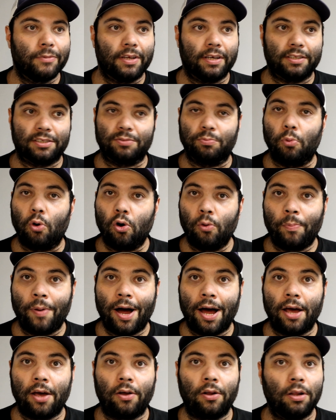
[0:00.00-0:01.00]
It's
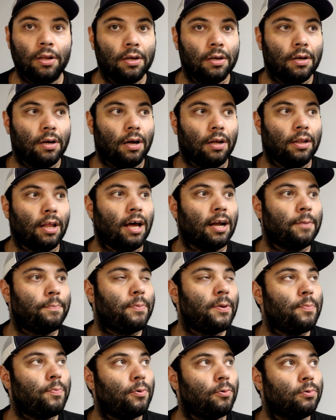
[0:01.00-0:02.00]
mobile. A lot of
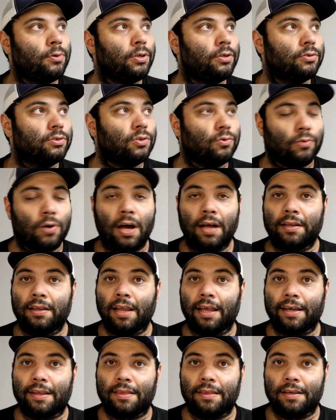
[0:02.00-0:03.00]
people will use a rod
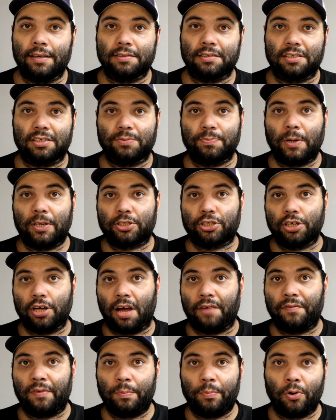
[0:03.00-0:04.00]
like this, especially
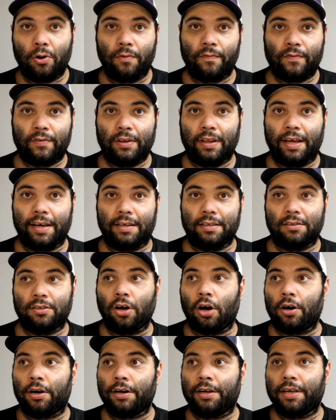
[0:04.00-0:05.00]
off a boat, for like
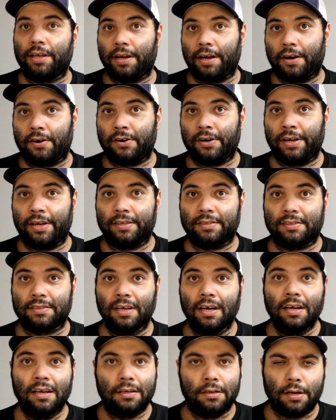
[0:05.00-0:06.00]
target areas,
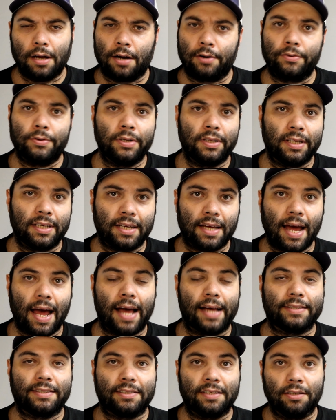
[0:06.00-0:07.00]
not really
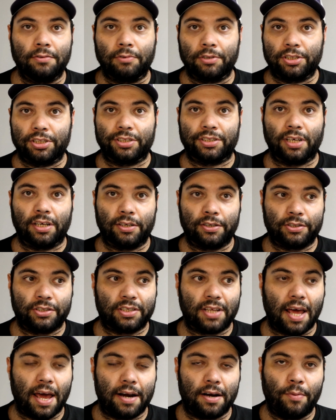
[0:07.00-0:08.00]
casting, which is
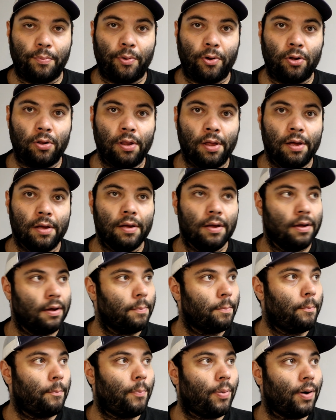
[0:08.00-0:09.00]
understandable,
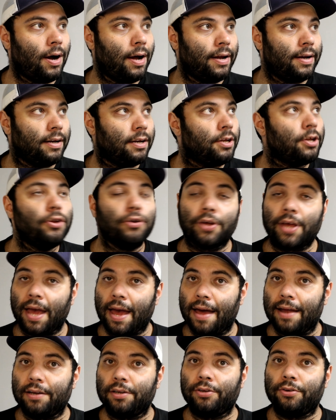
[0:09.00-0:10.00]
but you
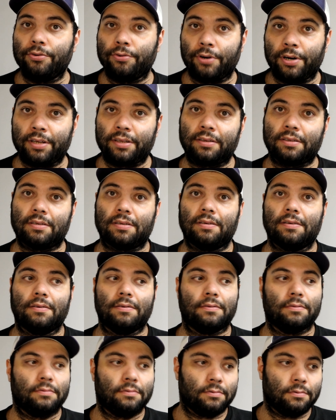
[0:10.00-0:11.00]
can do it.
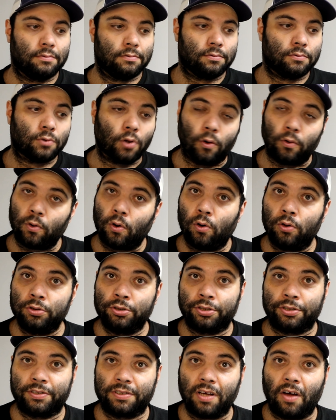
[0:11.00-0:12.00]
Don't hold
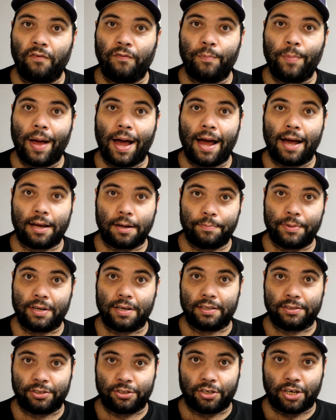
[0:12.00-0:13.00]
yourself back,
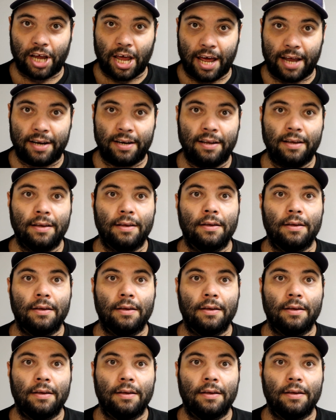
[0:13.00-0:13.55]
because you can.